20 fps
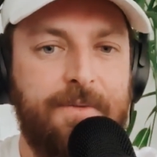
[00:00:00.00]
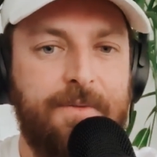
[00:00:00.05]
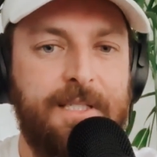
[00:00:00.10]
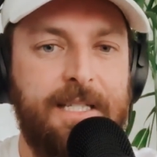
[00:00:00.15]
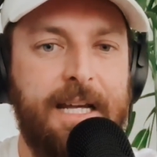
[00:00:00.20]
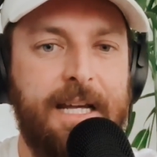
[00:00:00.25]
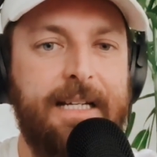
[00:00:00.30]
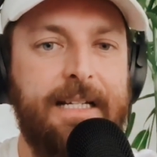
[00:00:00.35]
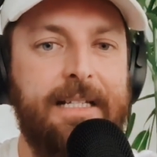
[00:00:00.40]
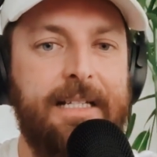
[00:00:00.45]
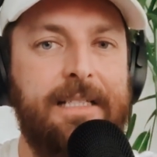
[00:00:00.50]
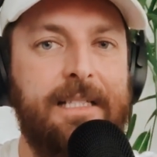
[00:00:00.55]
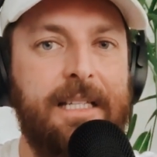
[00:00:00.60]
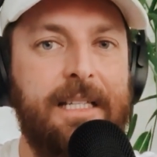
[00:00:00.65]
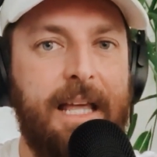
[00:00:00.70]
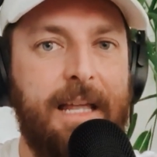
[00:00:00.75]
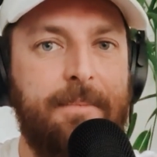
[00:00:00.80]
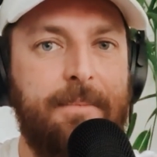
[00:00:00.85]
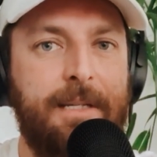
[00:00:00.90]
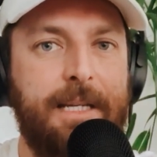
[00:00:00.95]
of data to
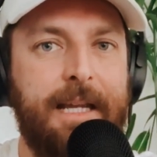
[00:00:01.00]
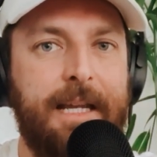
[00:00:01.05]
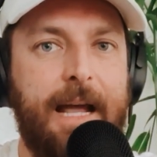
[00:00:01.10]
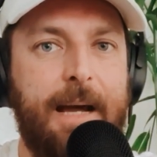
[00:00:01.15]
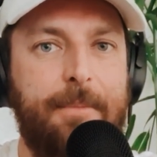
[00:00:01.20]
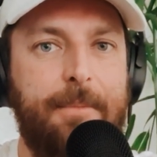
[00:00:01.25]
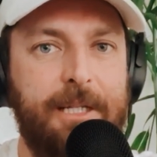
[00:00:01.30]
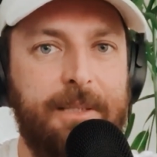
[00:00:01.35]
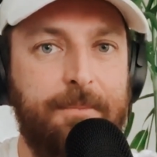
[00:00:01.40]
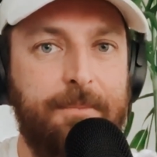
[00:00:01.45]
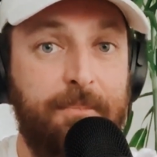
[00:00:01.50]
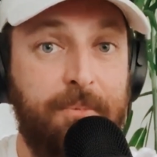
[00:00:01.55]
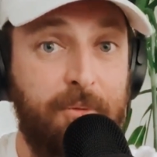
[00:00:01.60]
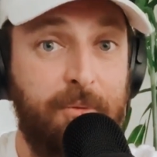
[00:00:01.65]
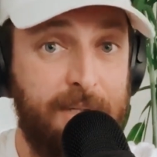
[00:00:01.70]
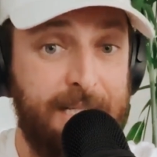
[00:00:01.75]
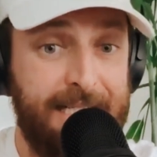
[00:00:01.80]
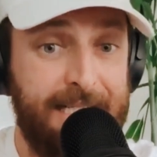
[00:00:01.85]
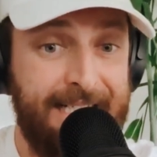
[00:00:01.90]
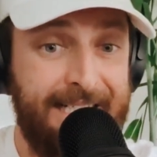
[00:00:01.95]
then be able to
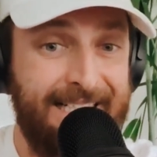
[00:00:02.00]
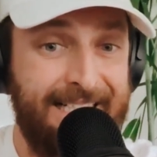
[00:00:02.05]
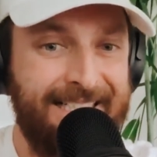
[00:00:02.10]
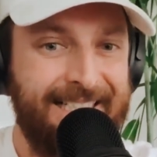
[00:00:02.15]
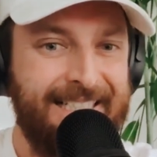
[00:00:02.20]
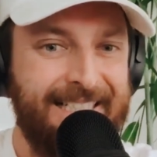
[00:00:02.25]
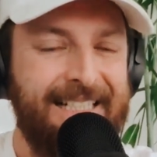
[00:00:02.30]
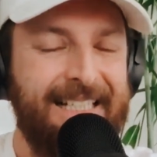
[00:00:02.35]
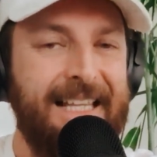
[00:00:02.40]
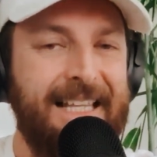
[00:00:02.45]
bring